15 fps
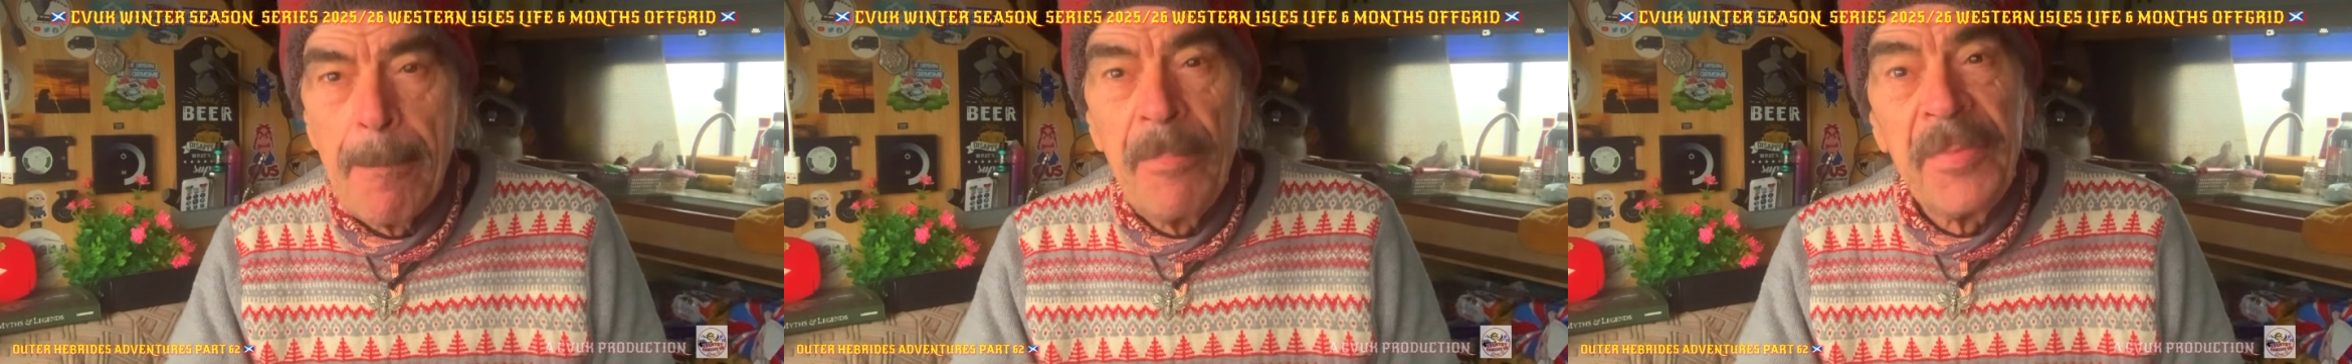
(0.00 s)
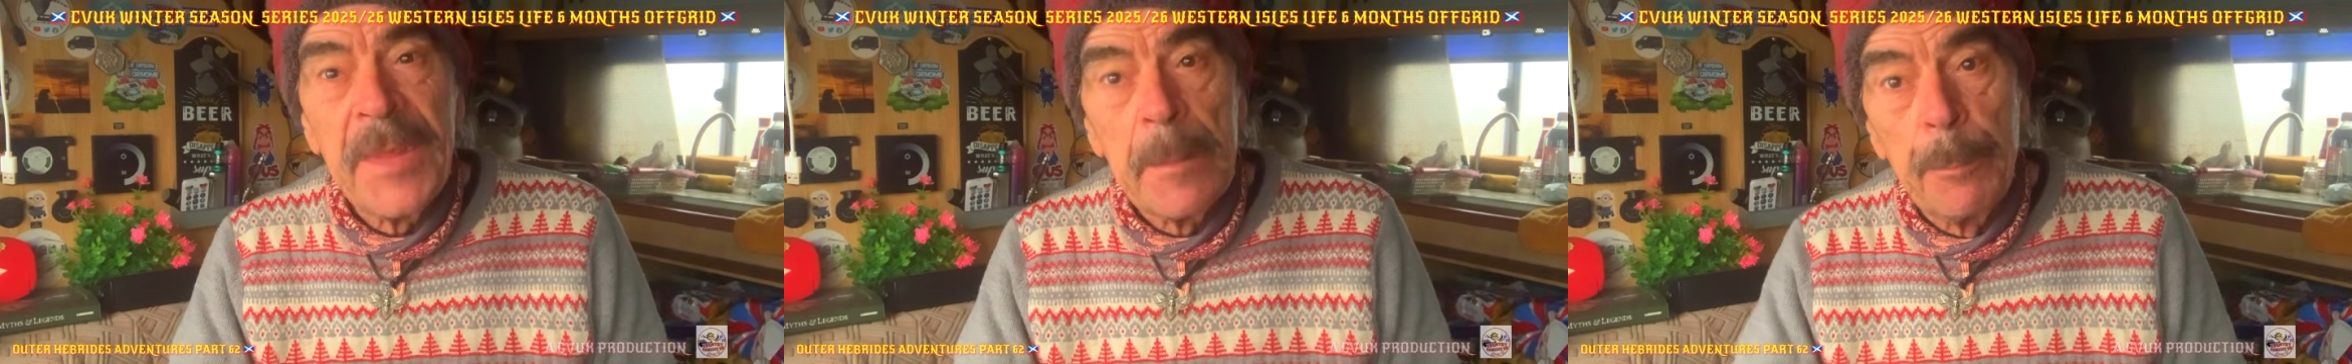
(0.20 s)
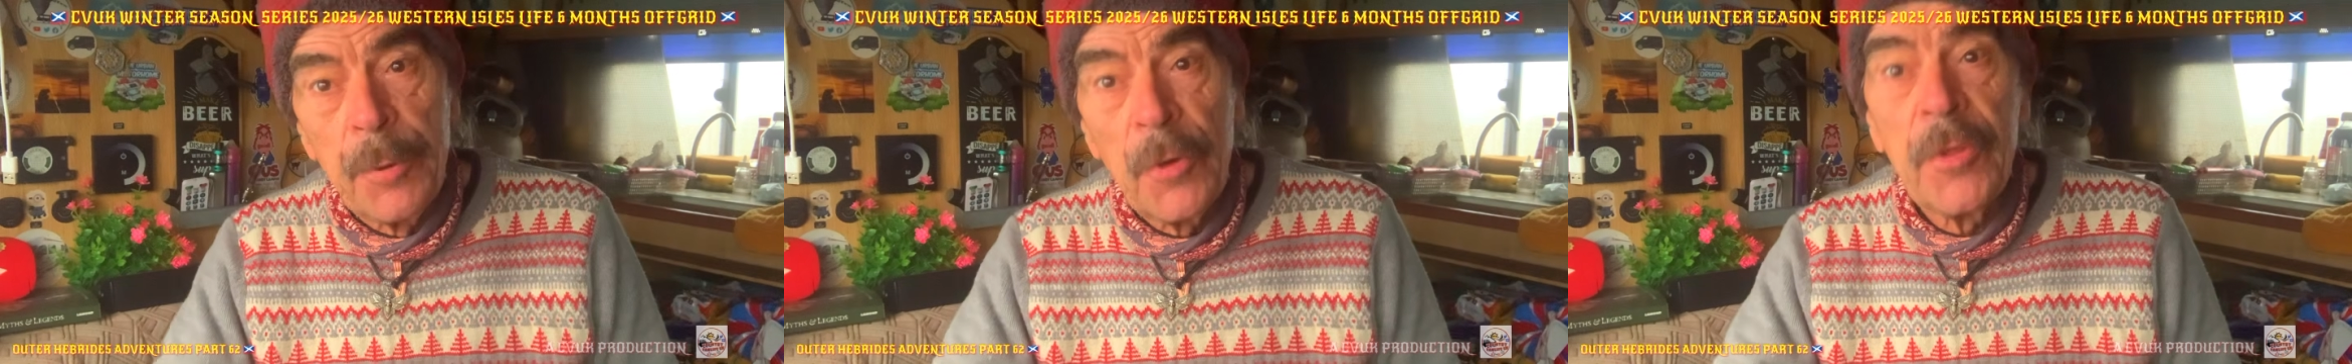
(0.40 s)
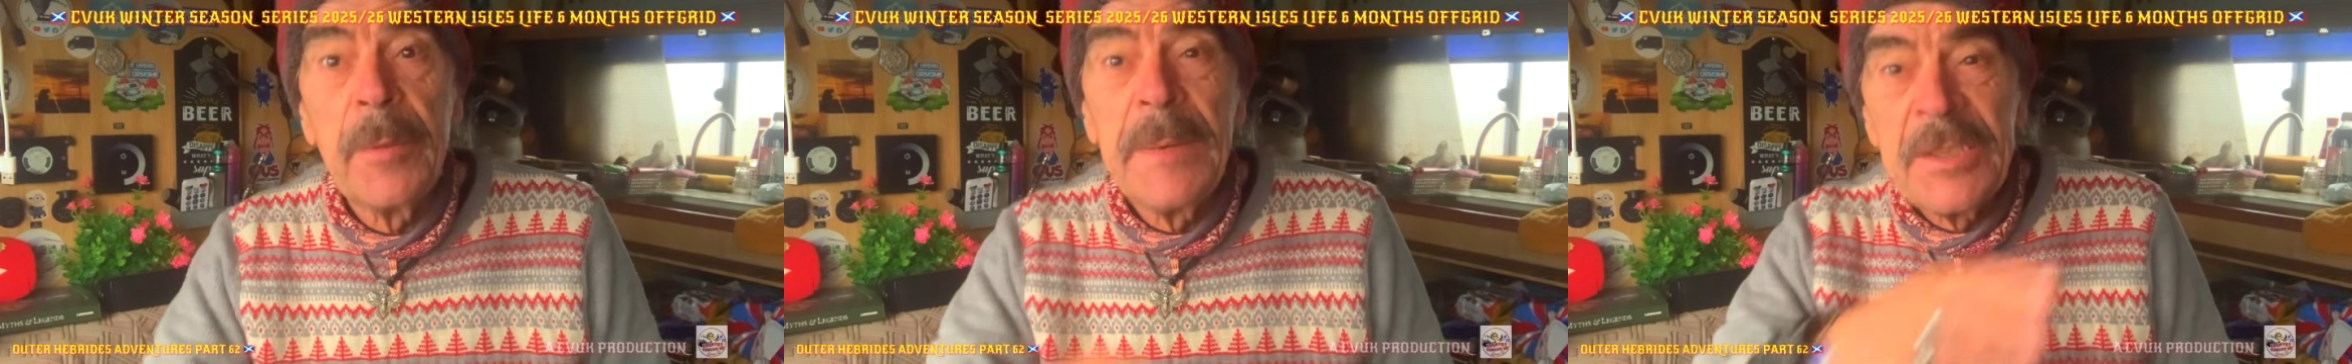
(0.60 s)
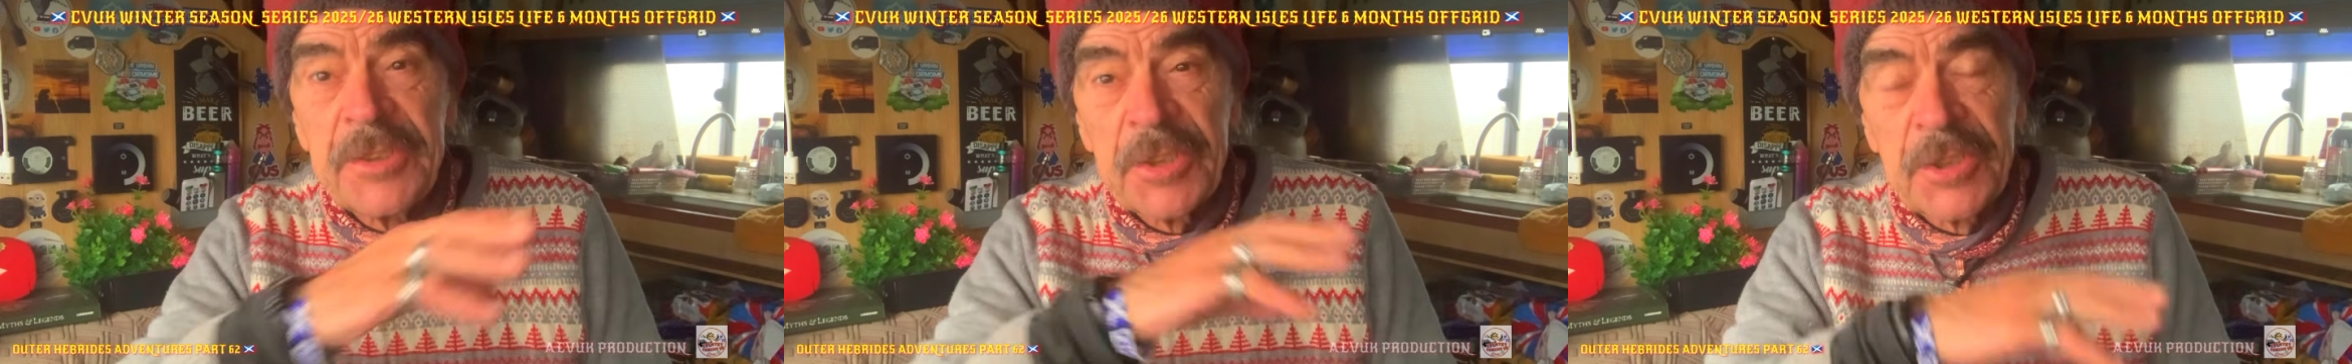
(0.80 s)
then put them
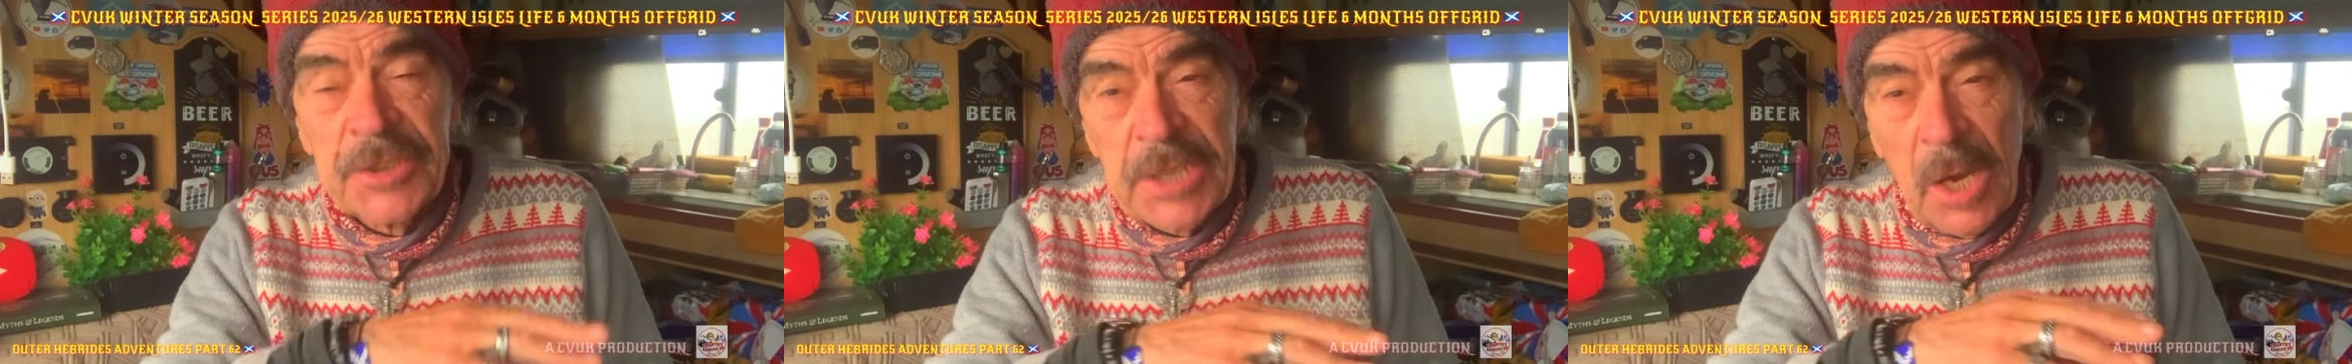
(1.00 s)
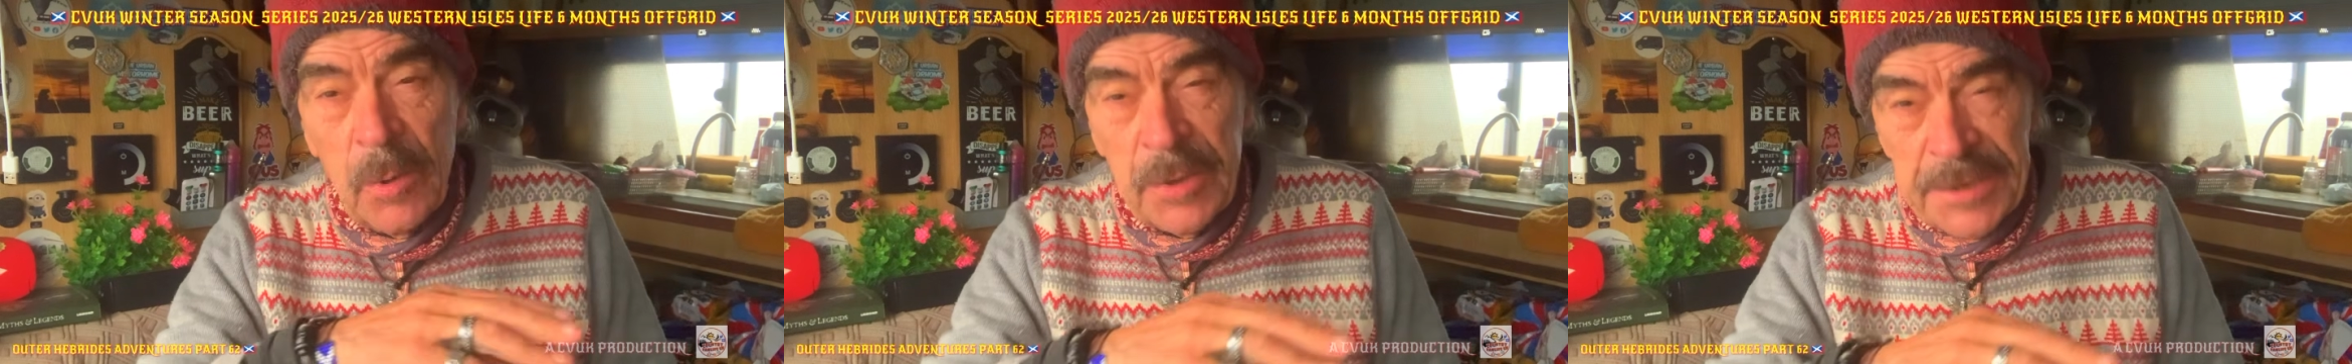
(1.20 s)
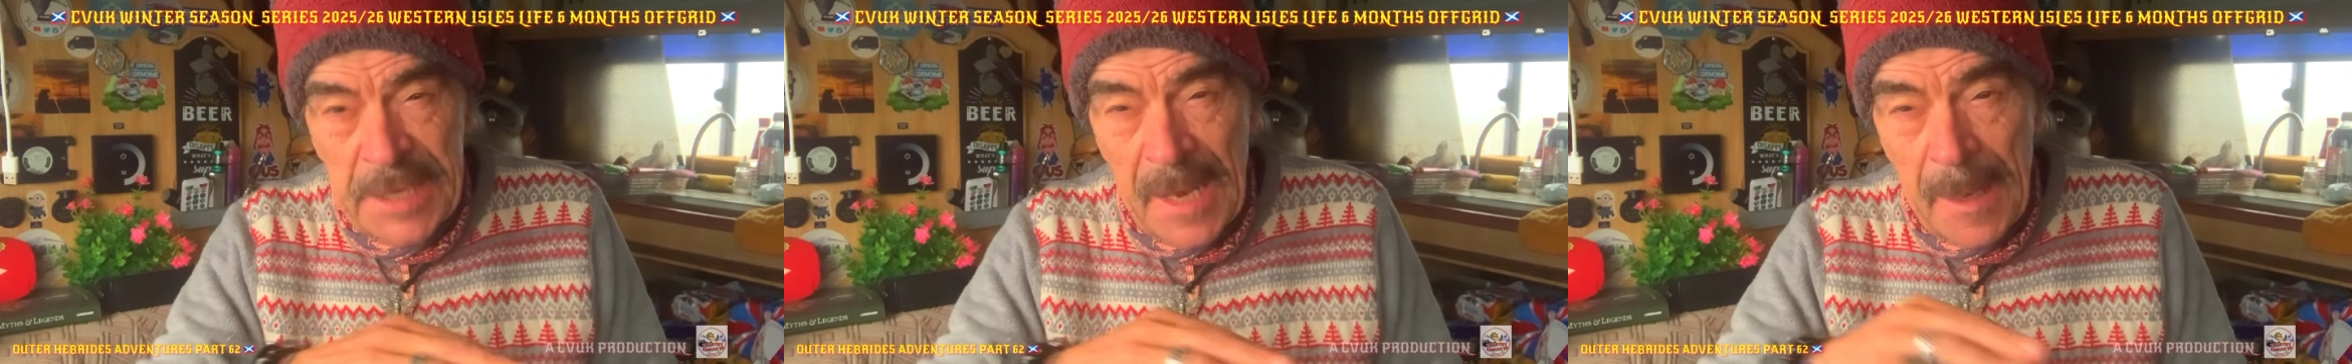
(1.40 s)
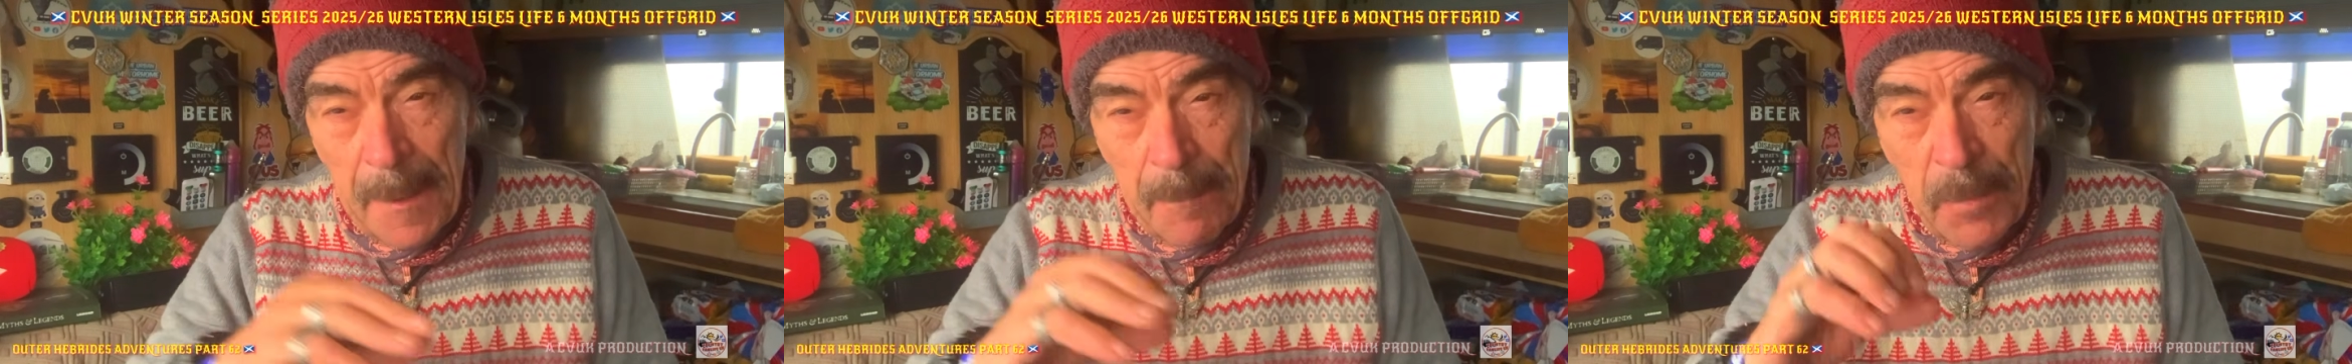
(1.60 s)
into the toaster,